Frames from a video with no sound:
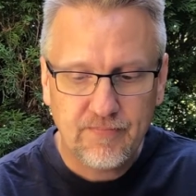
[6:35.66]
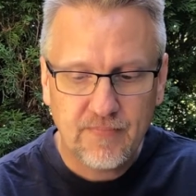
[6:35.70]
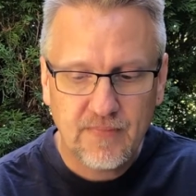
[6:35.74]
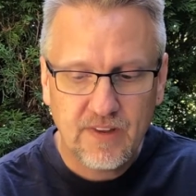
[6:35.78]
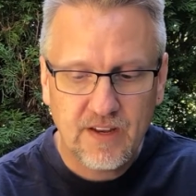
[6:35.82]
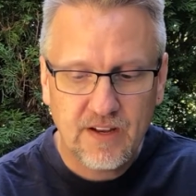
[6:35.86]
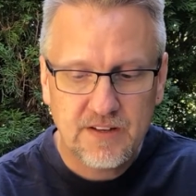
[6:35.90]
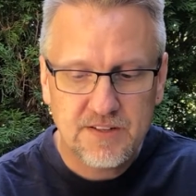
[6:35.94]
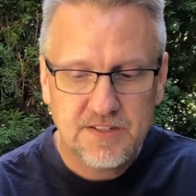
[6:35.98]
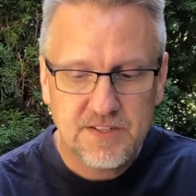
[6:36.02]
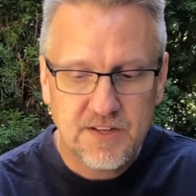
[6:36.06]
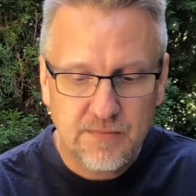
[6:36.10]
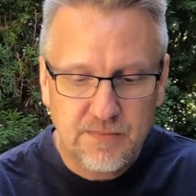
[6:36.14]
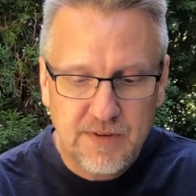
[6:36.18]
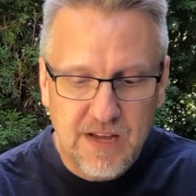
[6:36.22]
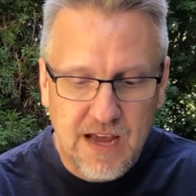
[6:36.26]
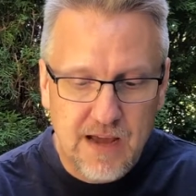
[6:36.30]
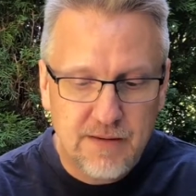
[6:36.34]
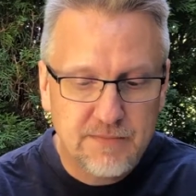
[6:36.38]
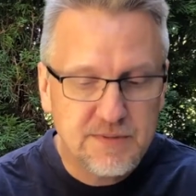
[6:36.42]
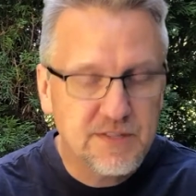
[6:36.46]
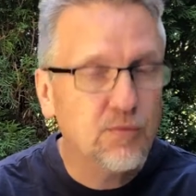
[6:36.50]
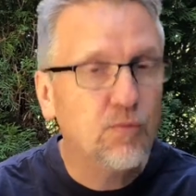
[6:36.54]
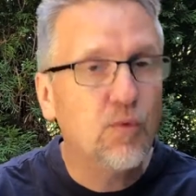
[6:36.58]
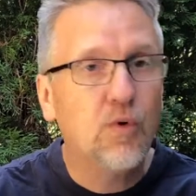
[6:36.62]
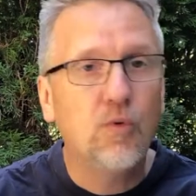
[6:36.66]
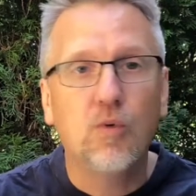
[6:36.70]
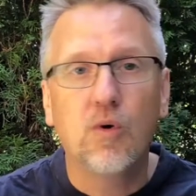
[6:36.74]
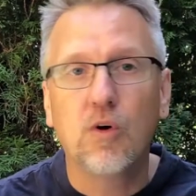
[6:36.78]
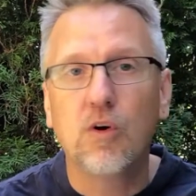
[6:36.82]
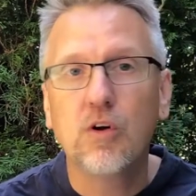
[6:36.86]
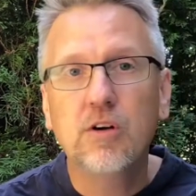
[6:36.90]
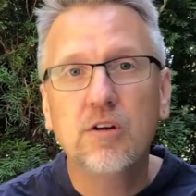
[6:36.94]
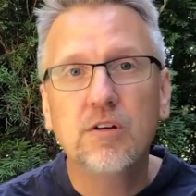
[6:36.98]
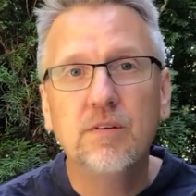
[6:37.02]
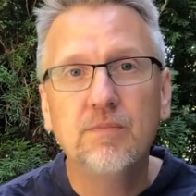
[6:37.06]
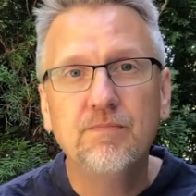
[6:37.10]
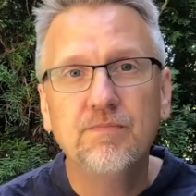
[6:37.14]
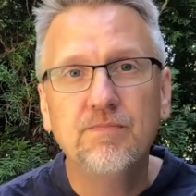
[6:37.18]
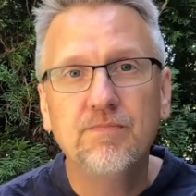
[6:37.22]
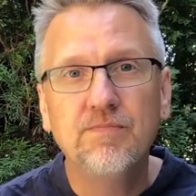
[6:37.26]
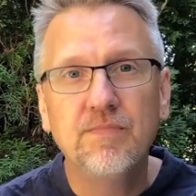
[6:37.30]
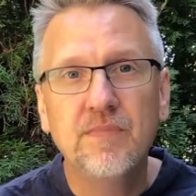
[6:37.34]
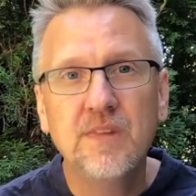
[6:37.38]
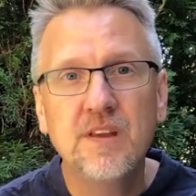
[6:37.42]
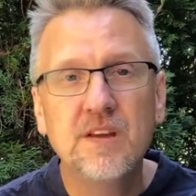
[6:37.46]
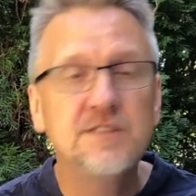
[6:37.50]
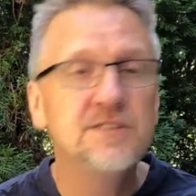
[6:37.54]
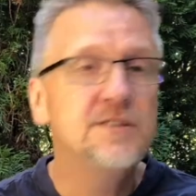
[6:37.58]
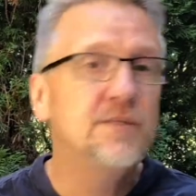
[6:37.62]
Sometimes it will work,
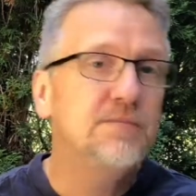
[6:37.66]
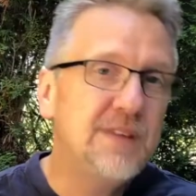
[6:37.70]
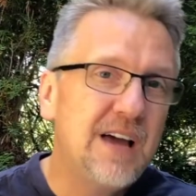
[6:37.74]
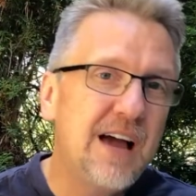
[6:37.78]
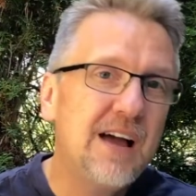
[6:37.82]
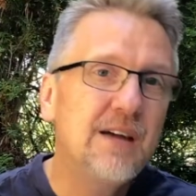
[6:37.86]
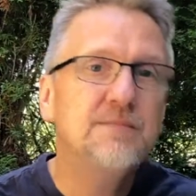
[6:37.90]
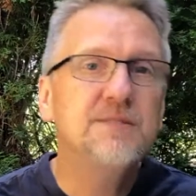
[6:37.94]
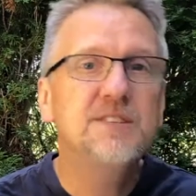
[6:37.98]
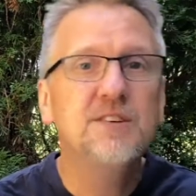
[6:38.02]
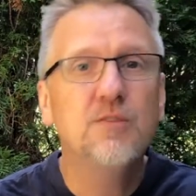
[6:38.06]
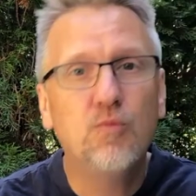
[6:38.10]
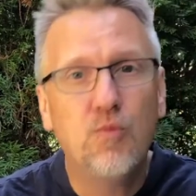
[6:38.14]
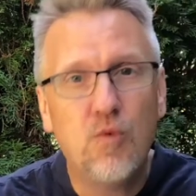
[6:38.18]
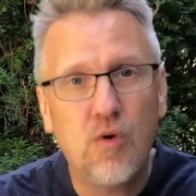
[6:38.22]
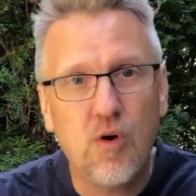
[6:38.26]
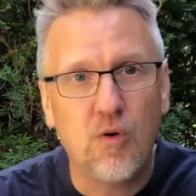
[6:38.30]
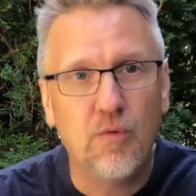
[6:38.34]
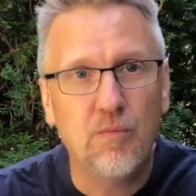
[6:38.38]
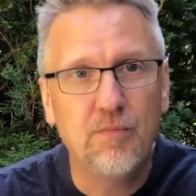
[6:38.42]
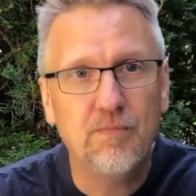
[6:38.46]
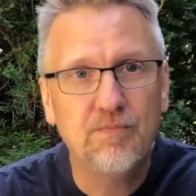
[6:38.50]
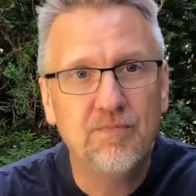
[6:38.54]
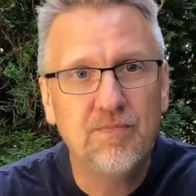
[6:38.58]
sometimes it won't.